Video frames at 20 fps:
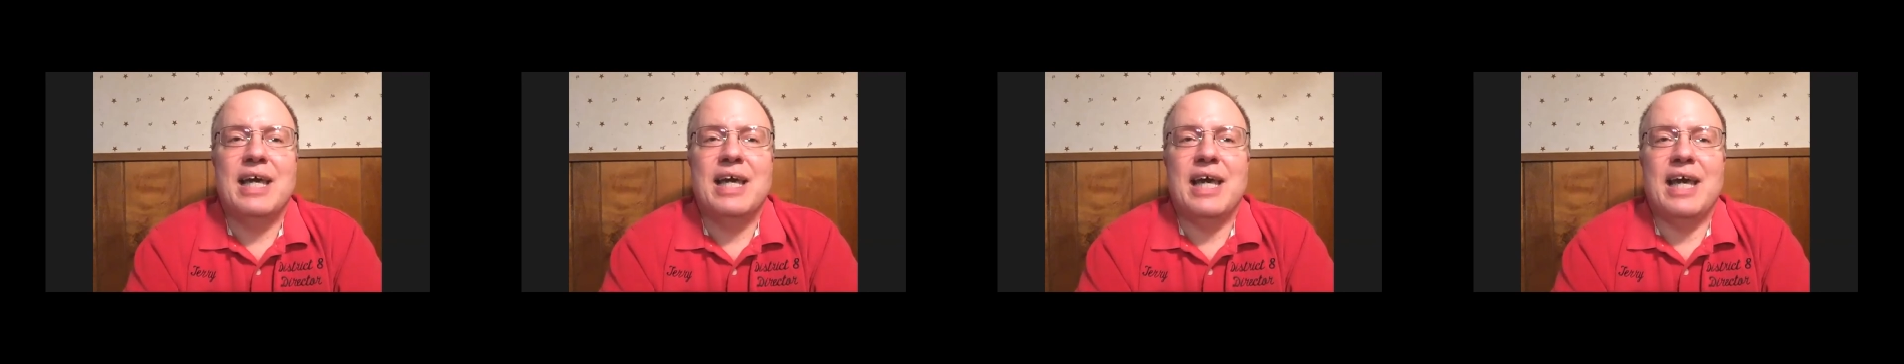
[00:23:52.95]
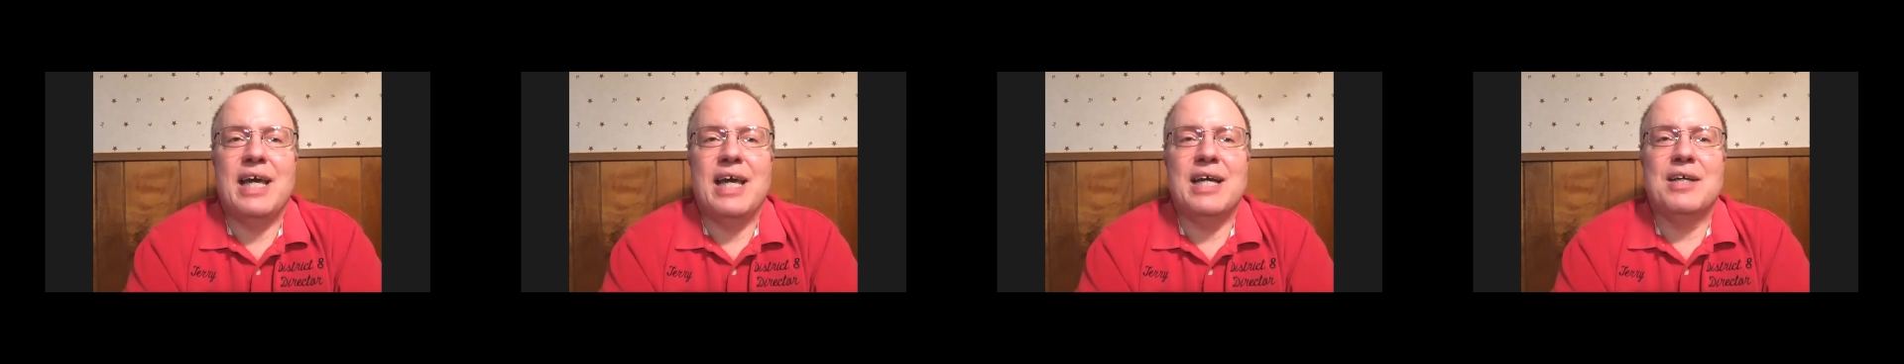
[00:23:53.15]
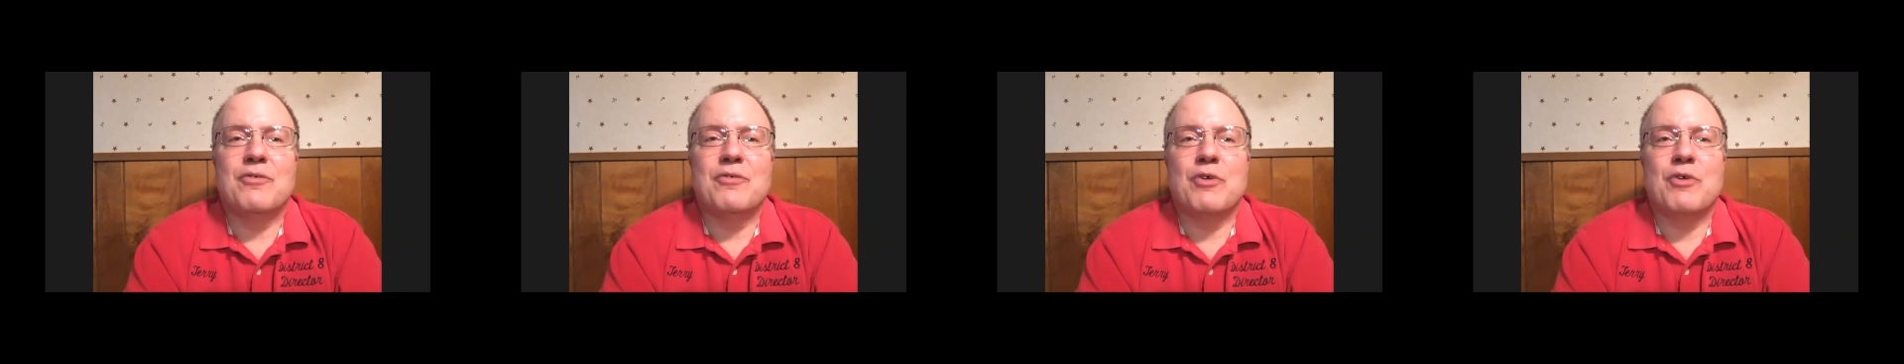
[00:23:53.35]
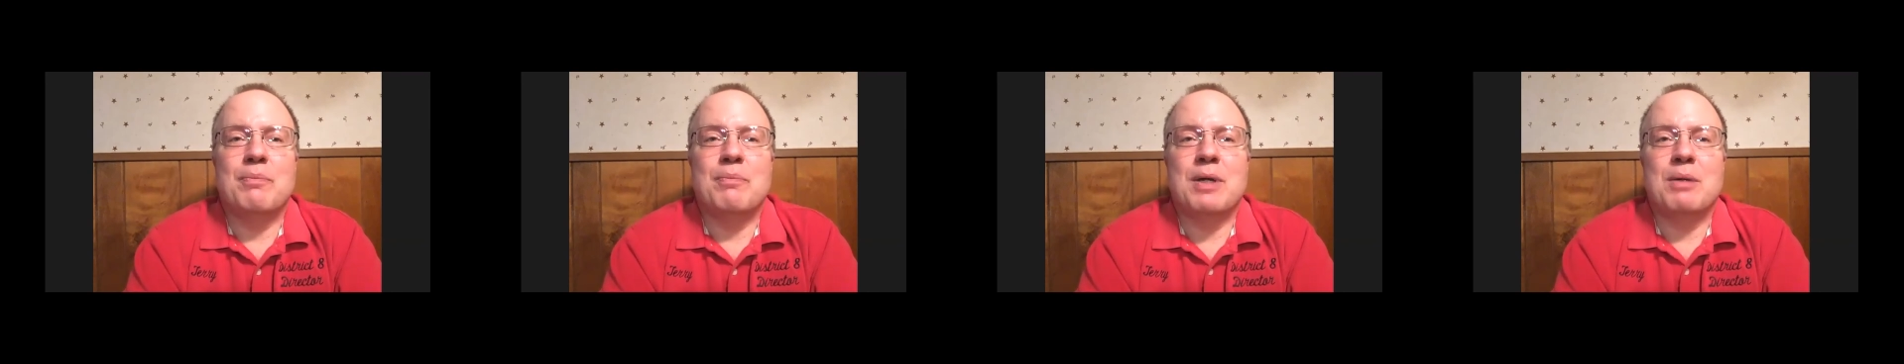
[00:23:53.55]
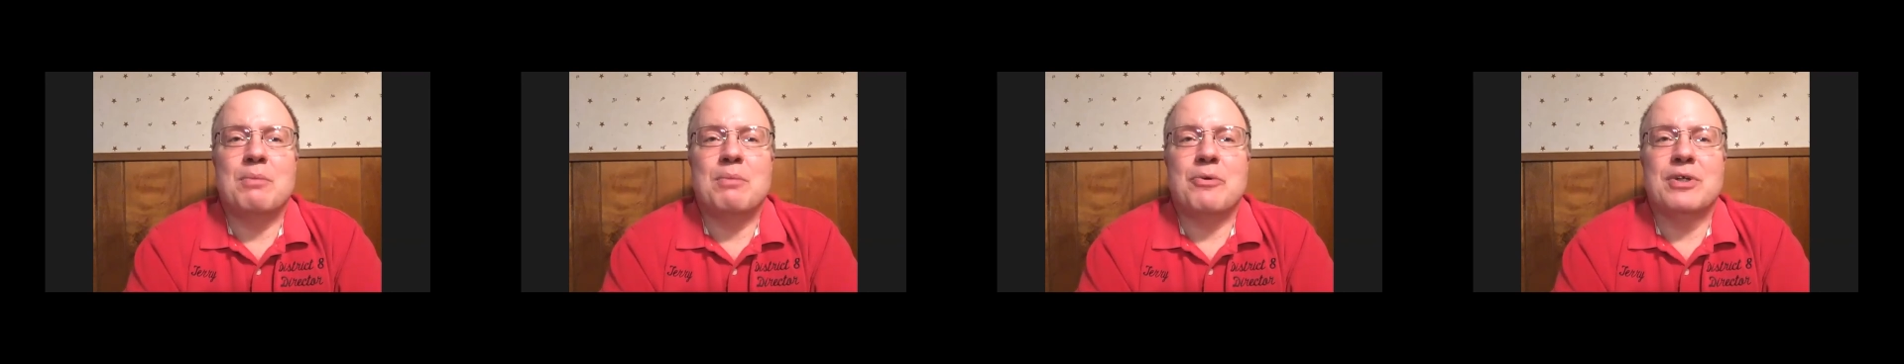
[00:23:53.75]
And
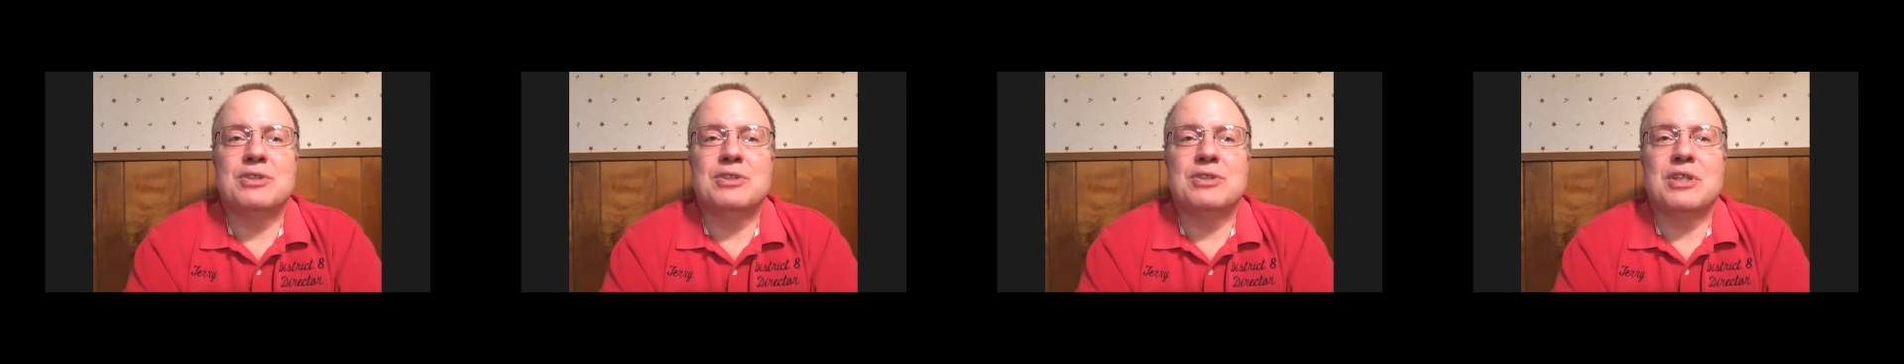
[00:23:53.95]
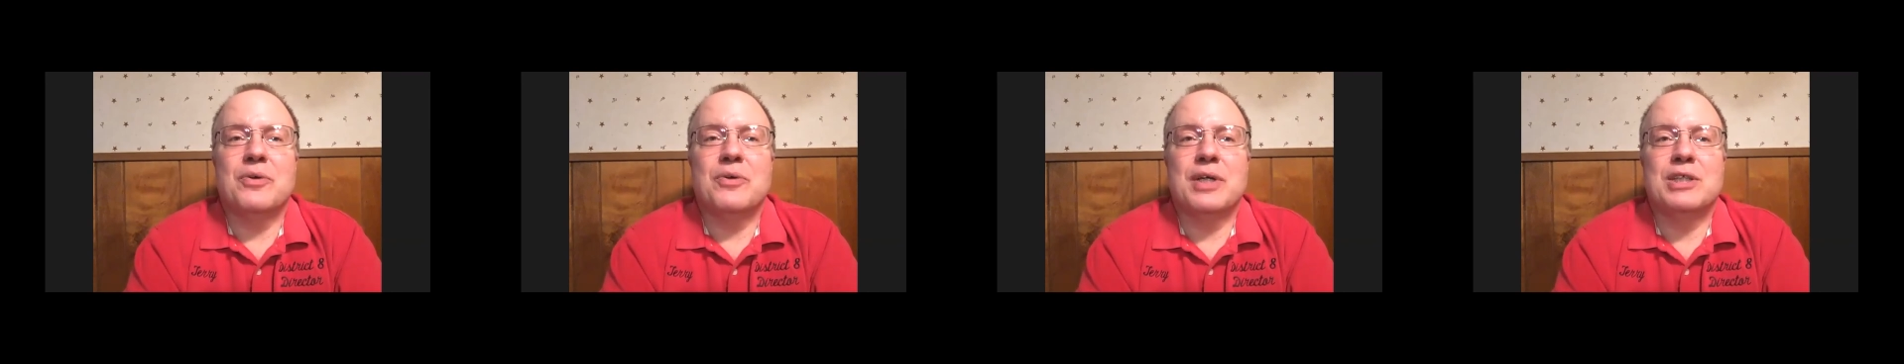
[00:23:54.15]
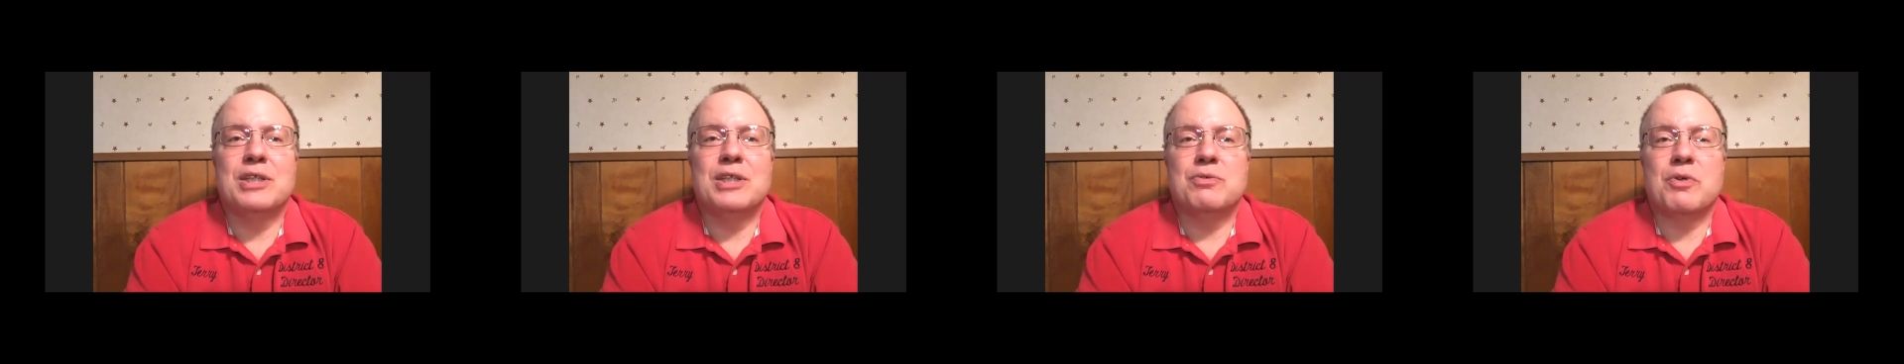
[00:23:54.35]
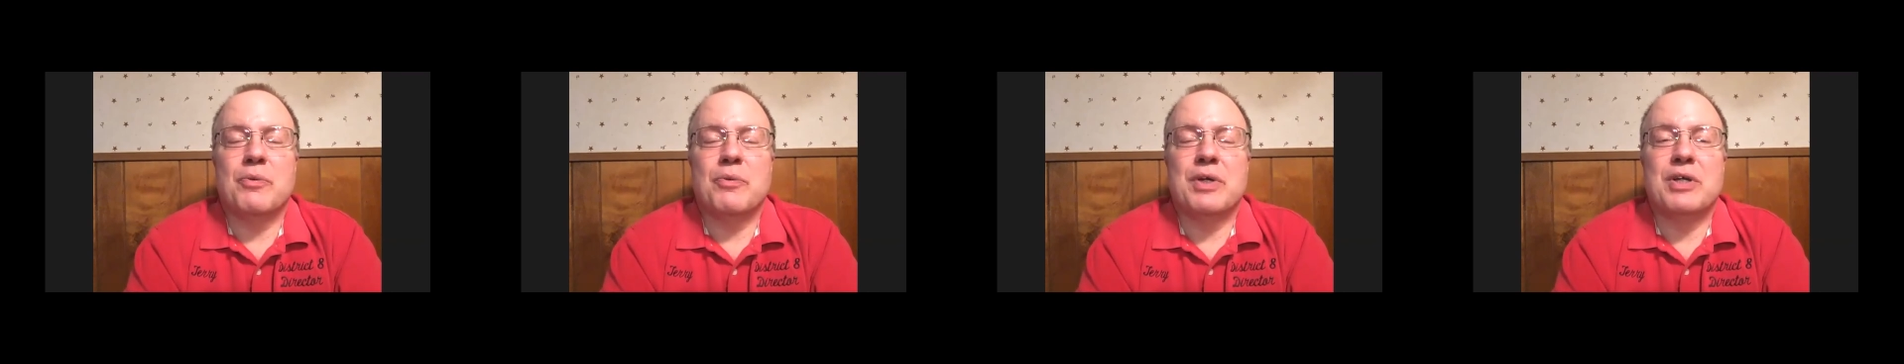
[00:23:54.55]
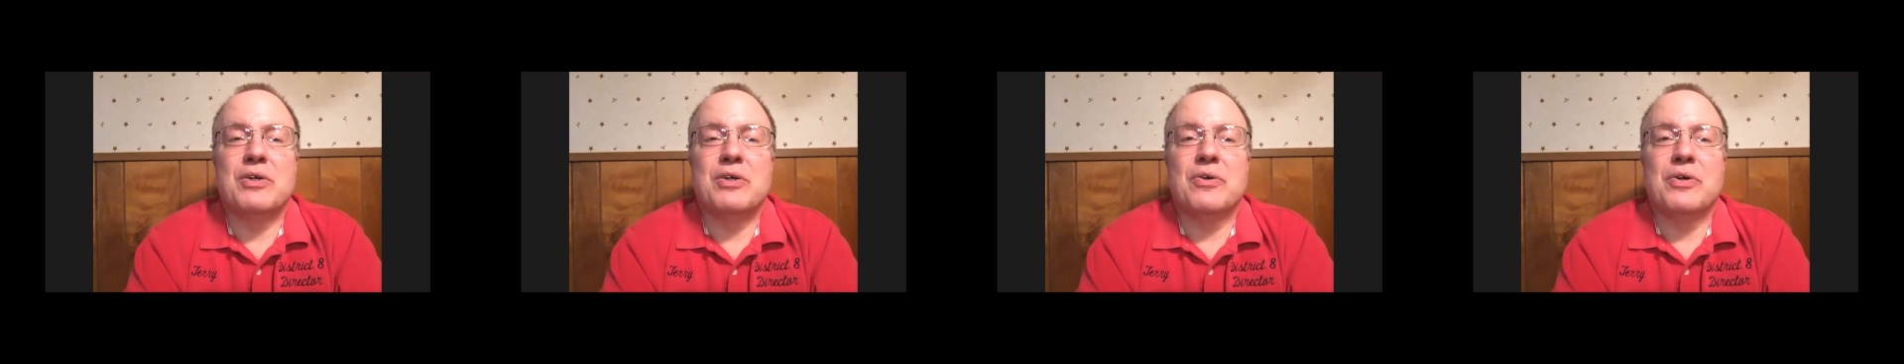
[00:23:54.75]
remember, as always, we're
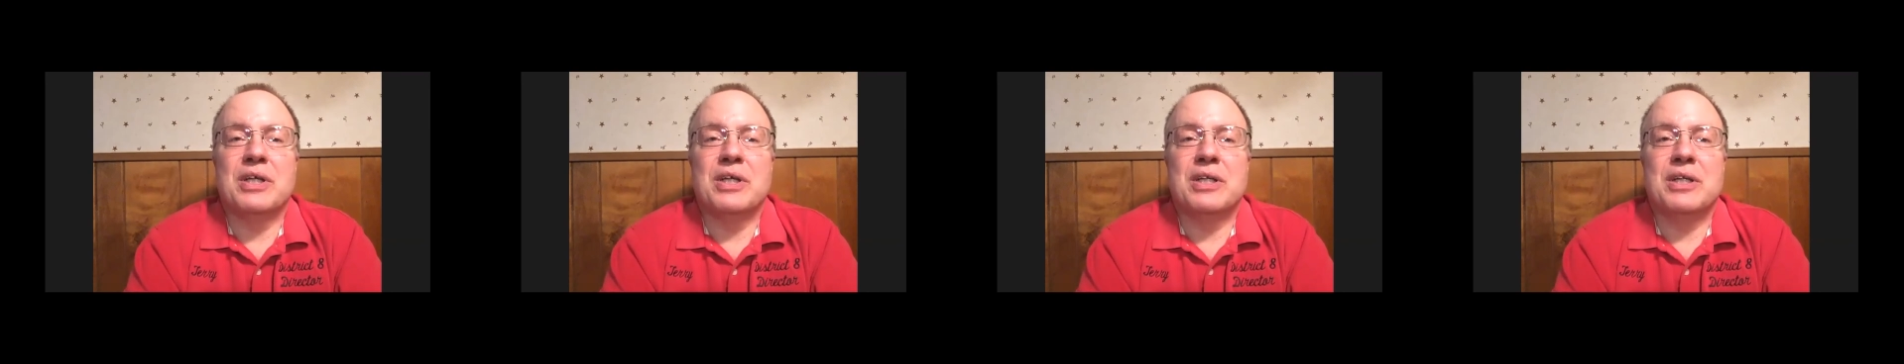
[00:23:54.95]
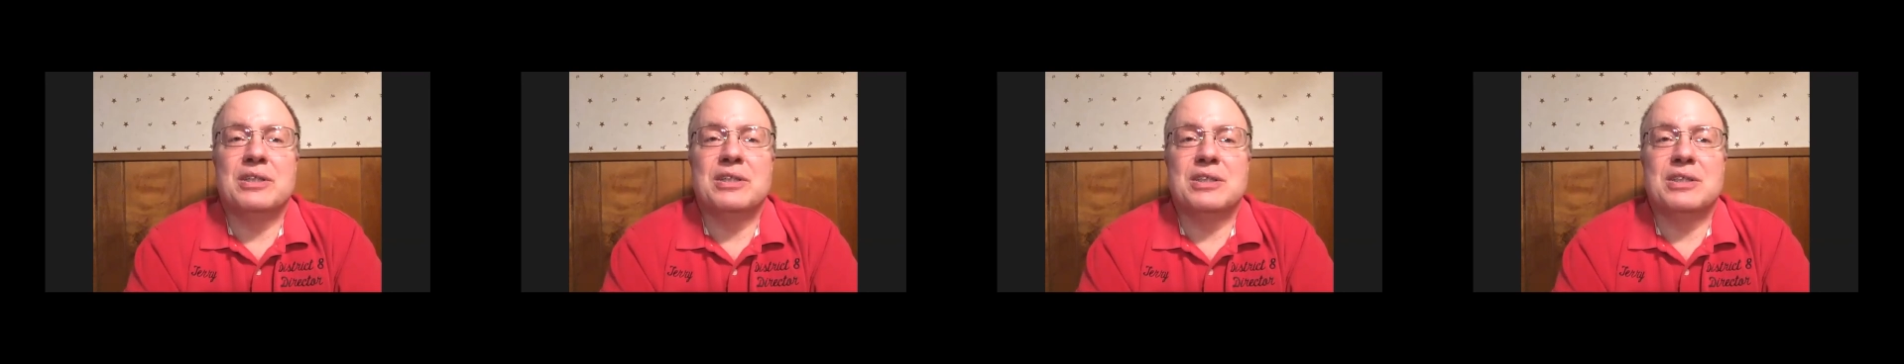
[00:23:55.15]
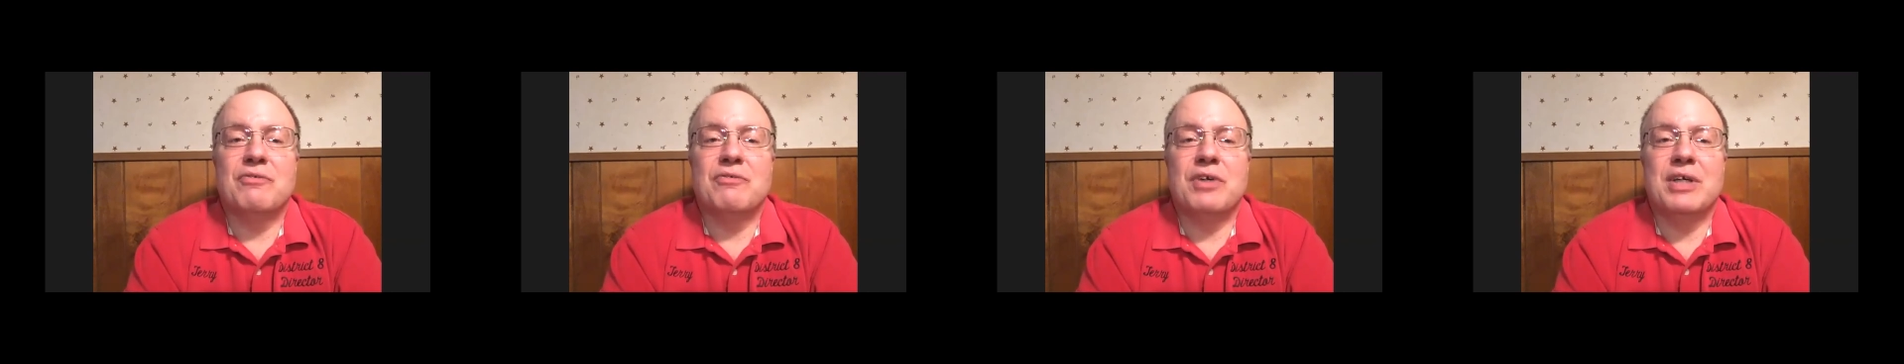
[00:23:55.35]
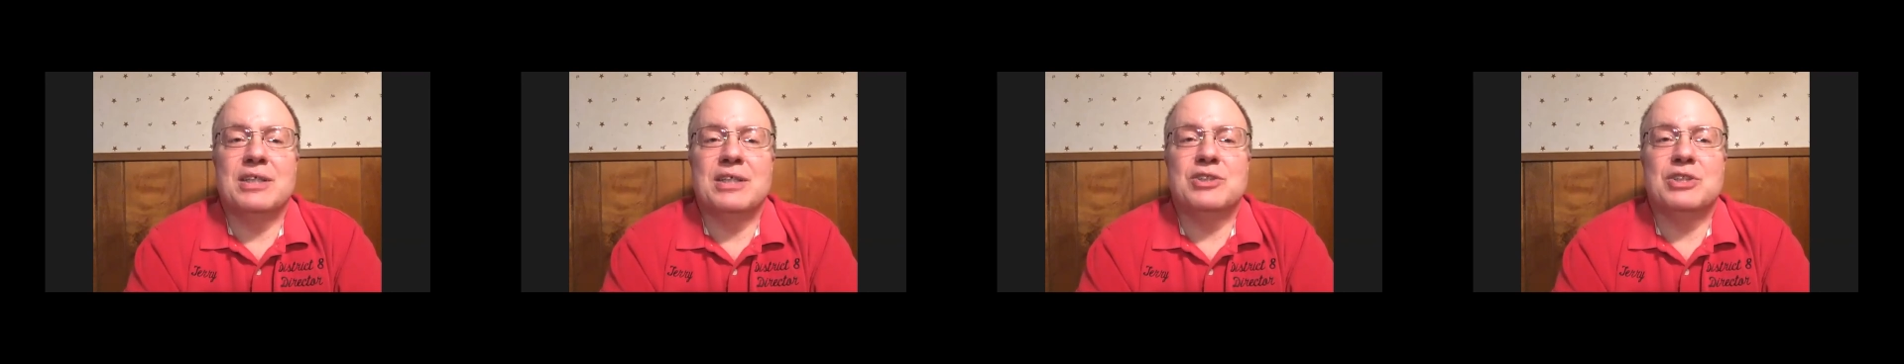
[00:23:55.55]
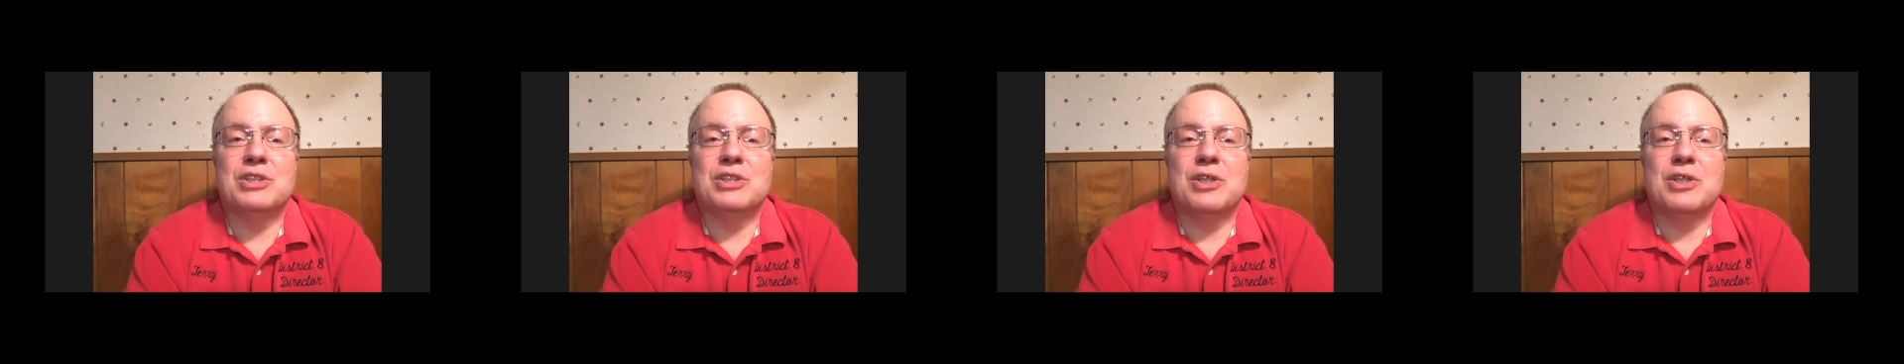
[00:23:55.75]
recording these events.